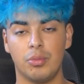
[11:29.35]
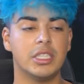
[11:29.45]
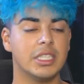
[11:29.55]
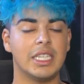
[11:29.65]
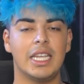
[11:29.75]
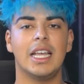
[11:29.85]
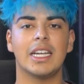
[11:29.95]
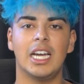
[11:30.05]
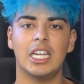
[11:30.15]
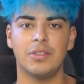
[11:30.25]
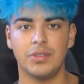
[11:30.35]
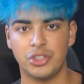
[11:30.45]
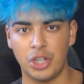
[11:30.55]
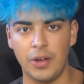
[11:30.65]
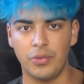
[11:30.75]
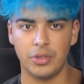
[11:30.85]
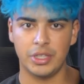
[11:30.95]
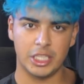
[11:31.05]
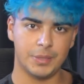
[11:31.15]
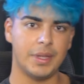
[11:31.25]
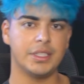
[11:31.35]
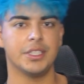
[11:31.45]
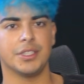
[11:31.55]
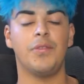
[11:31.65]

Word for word: sustain that kind of travel and expenses.